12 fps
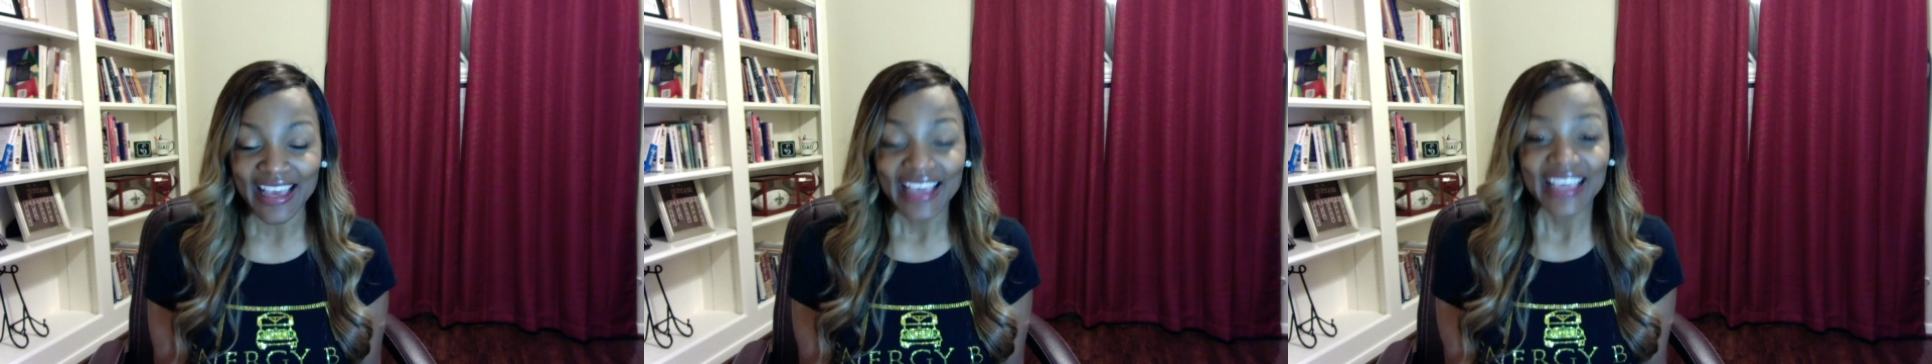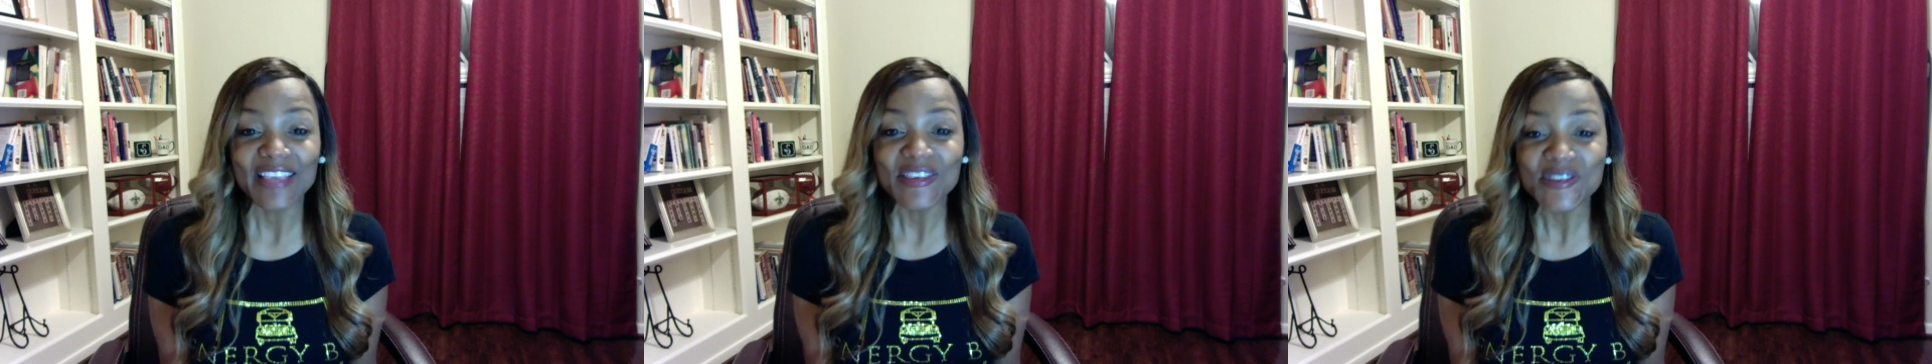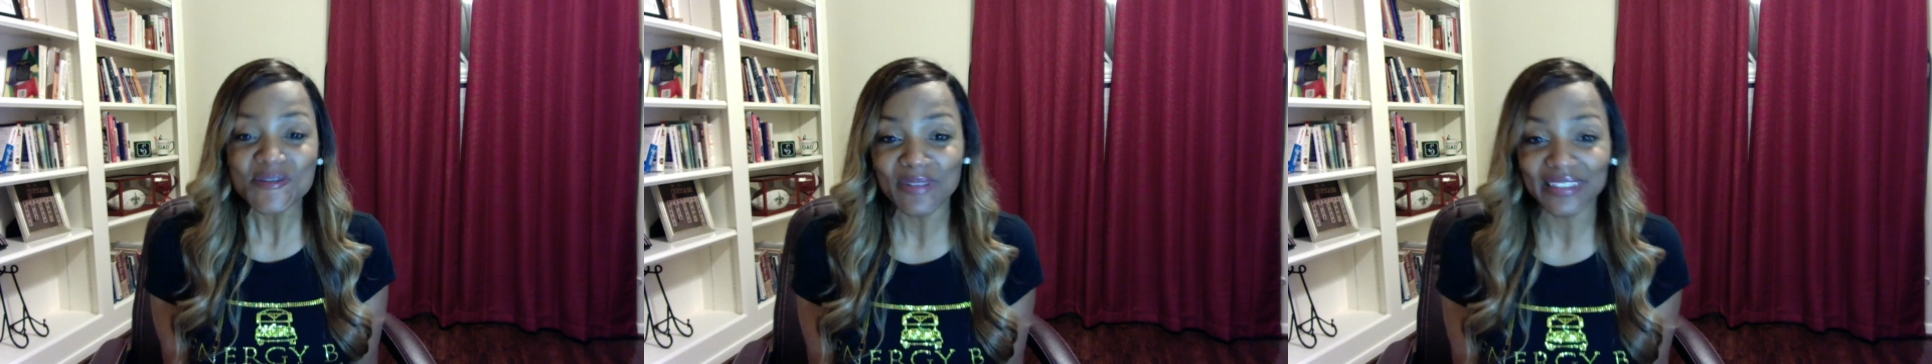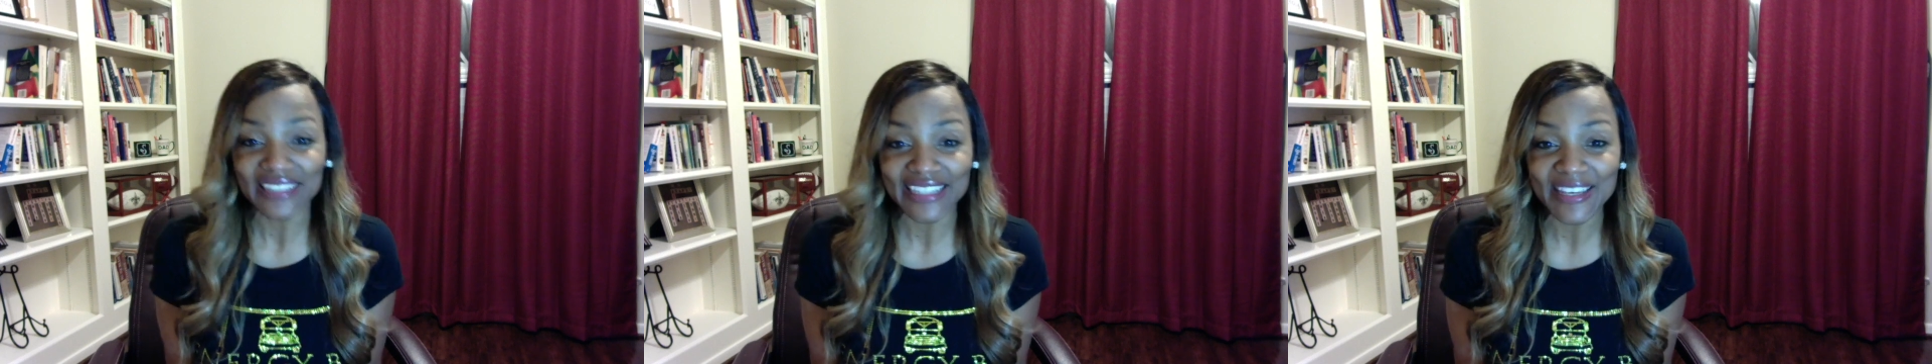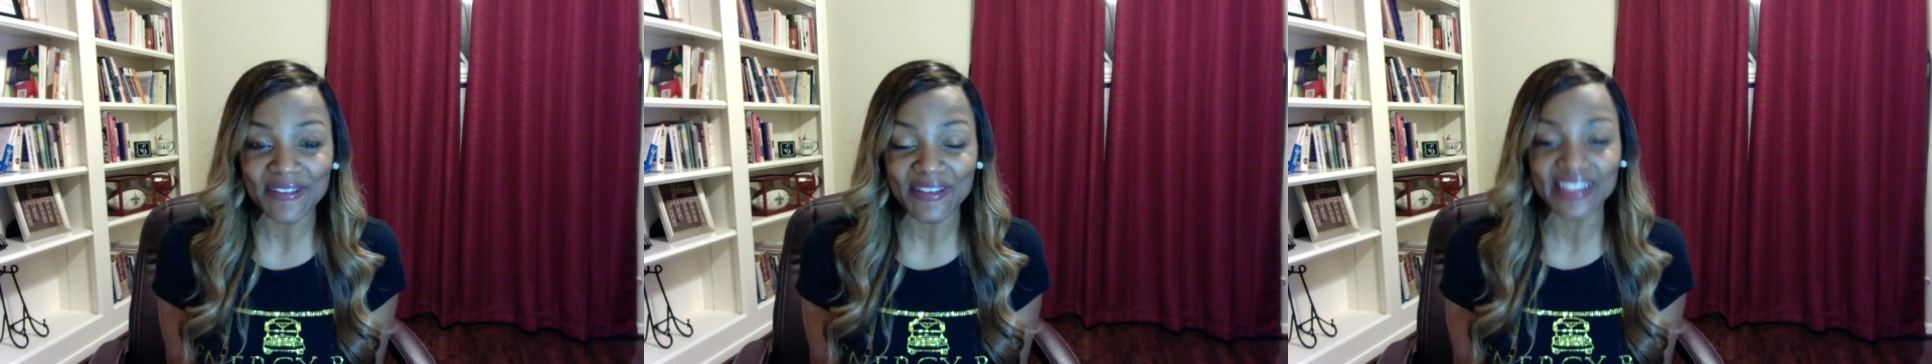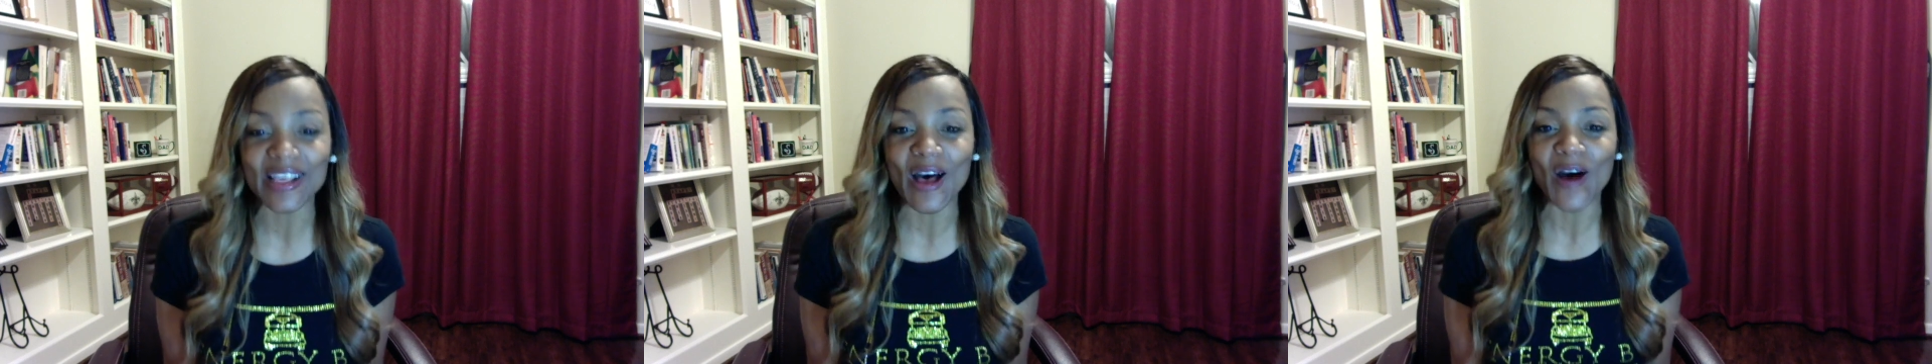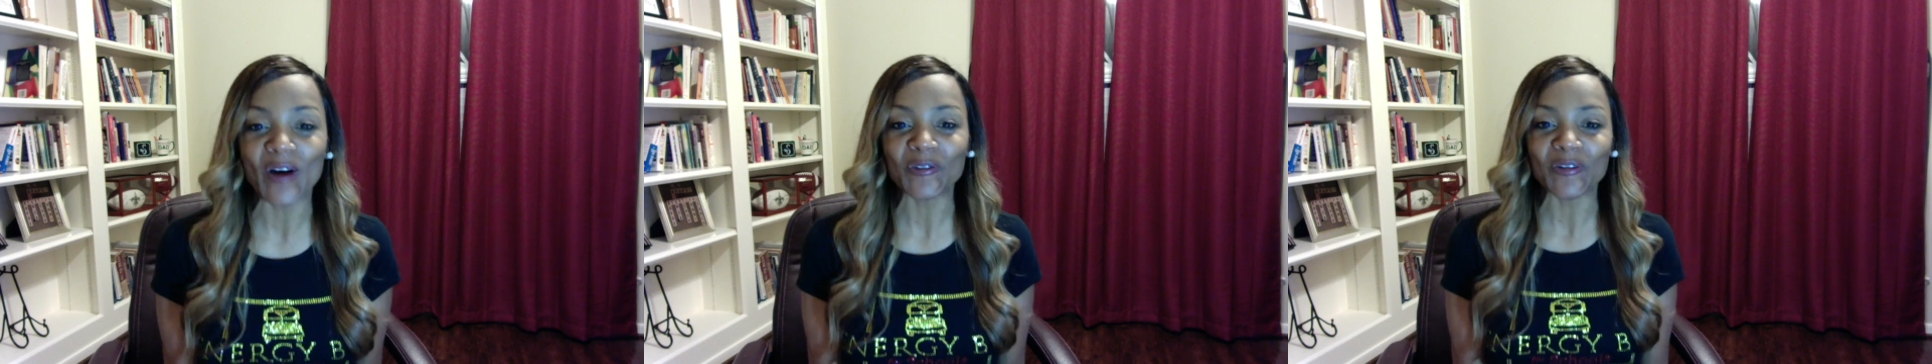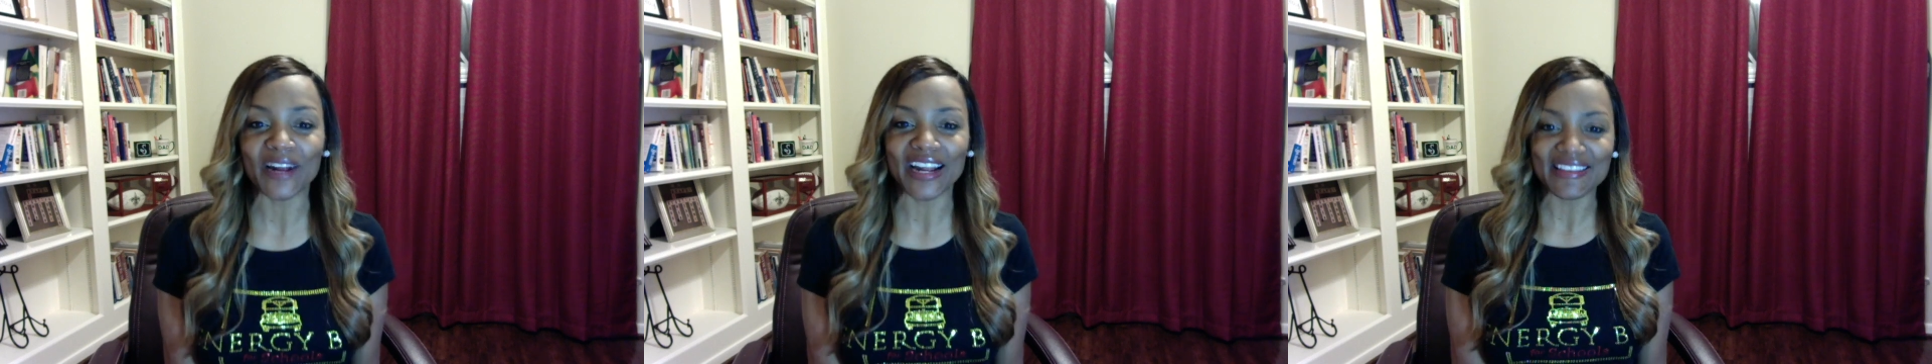Can you believe it's
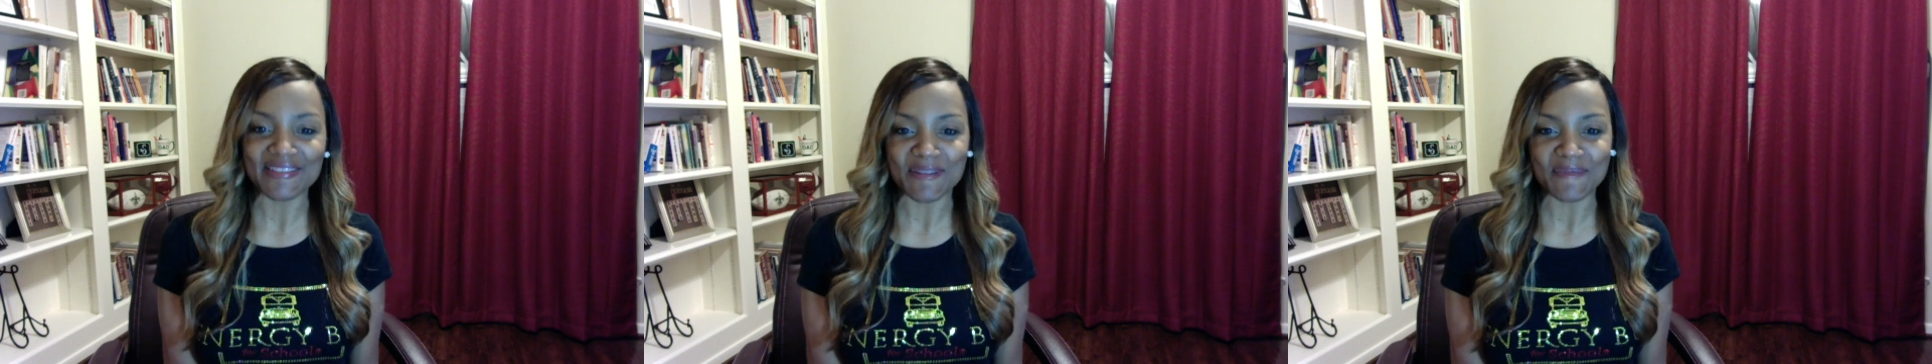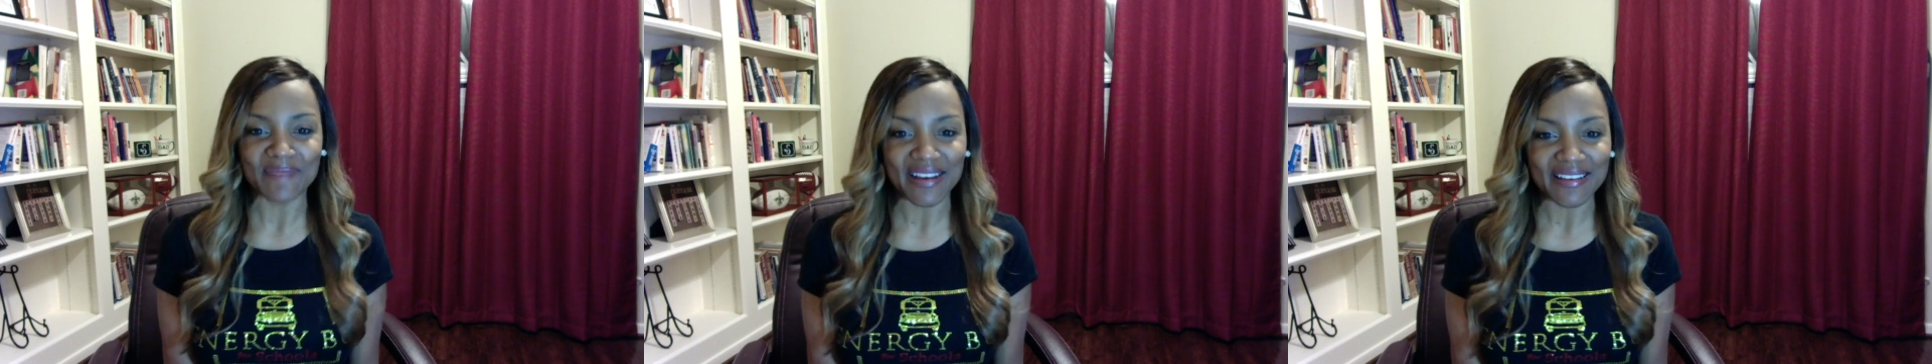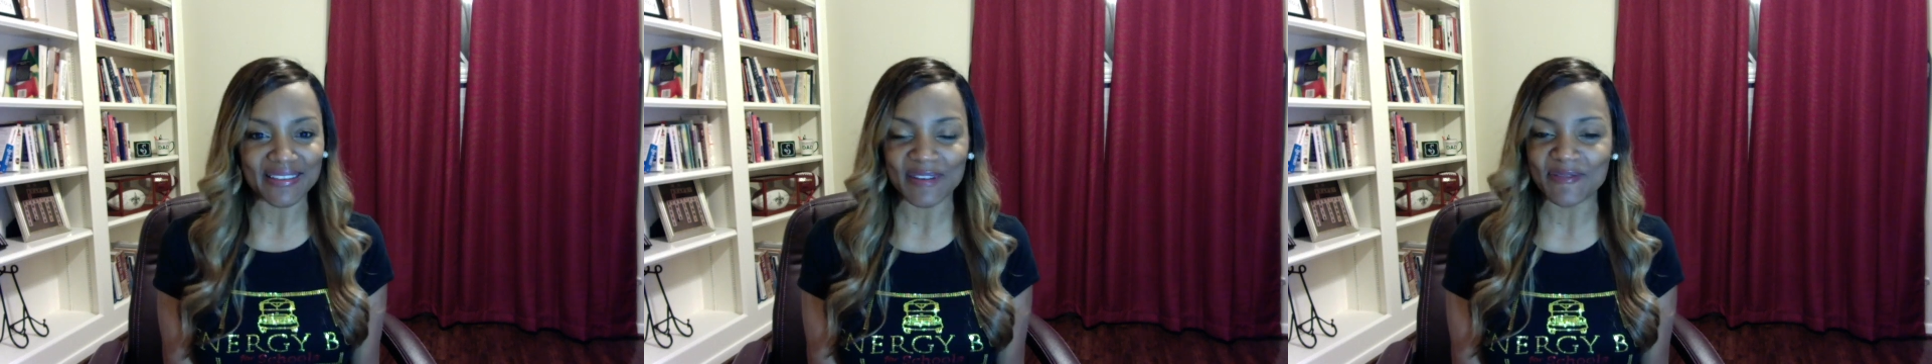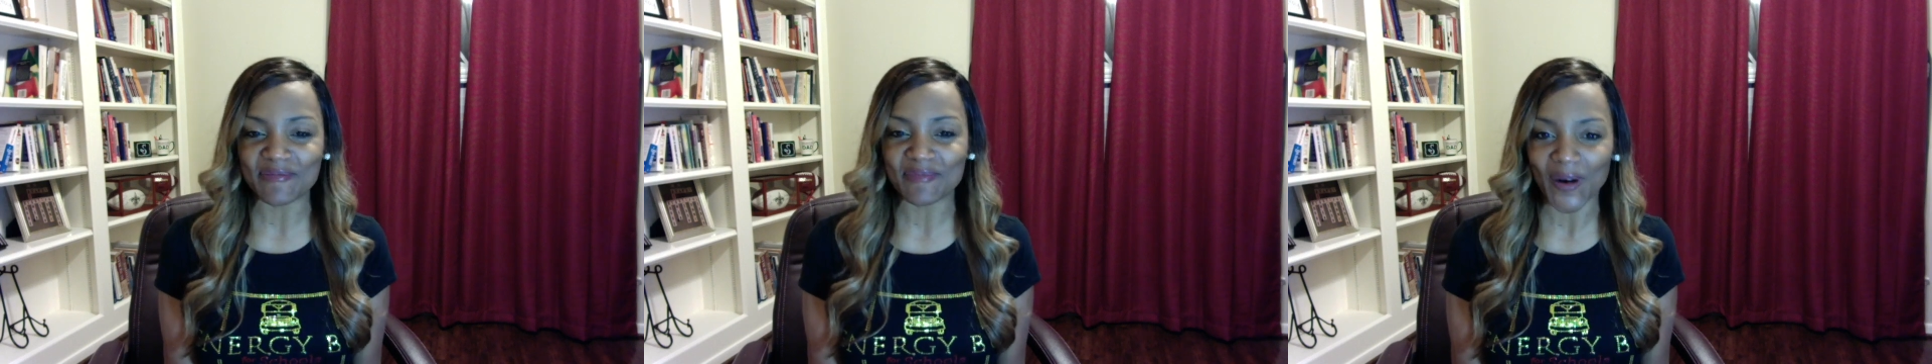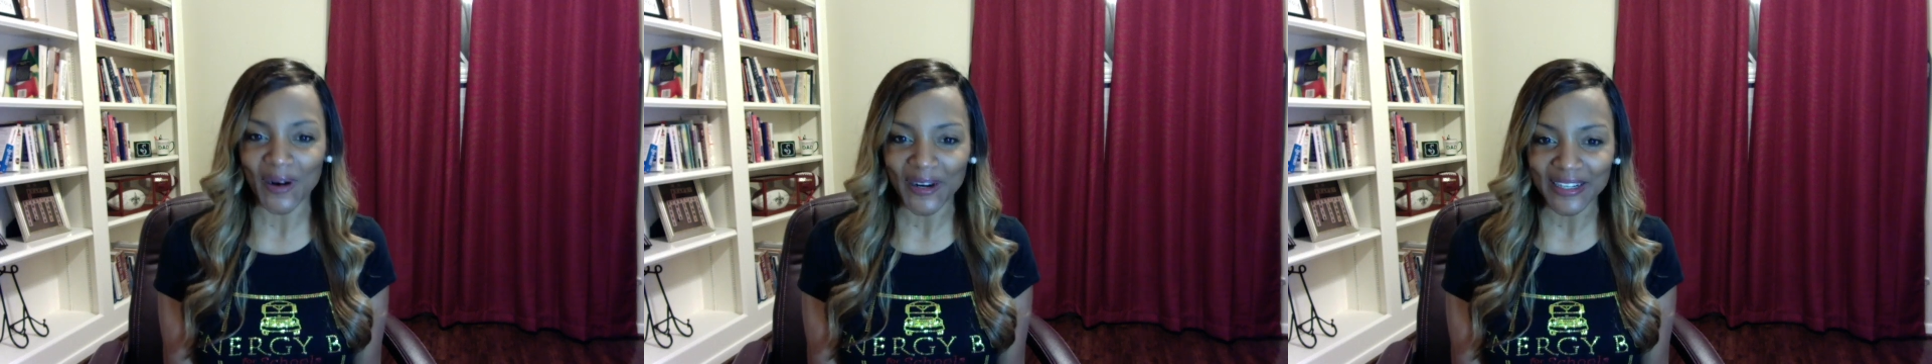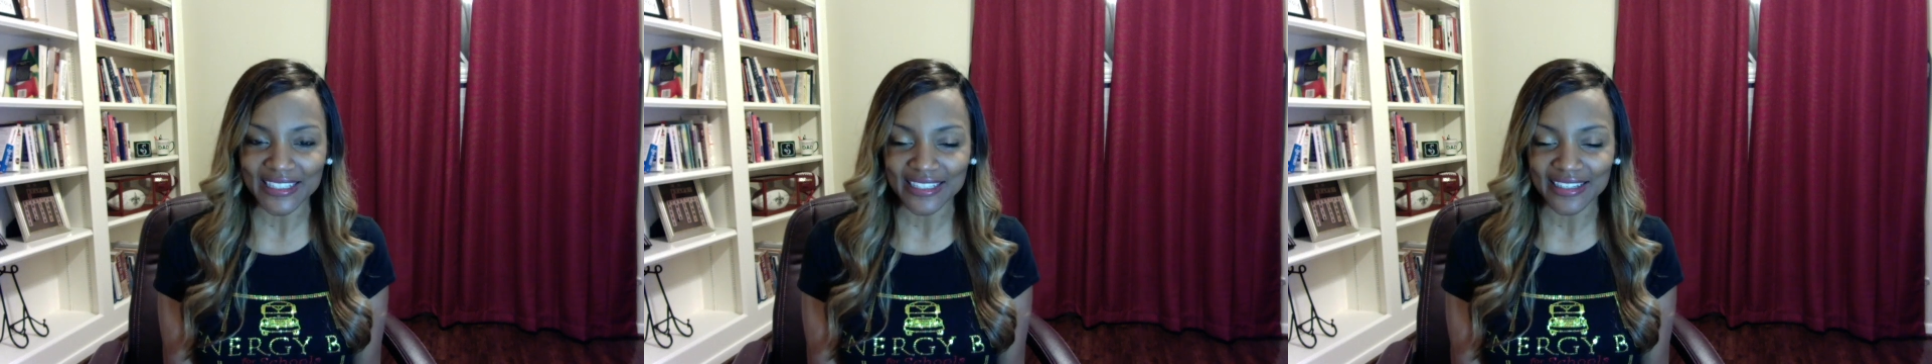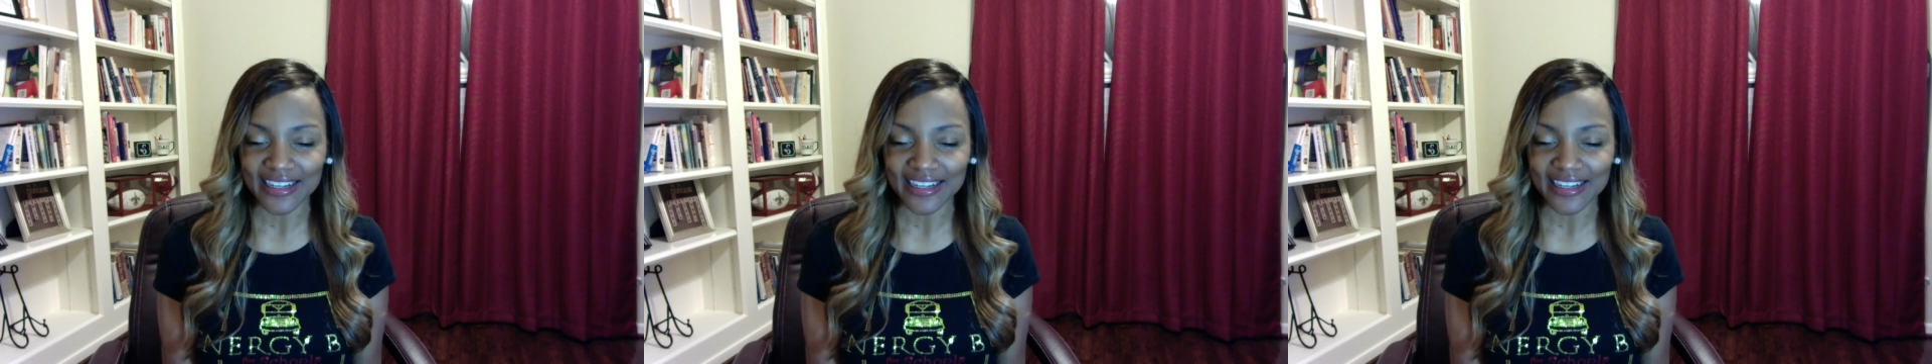already the month of March?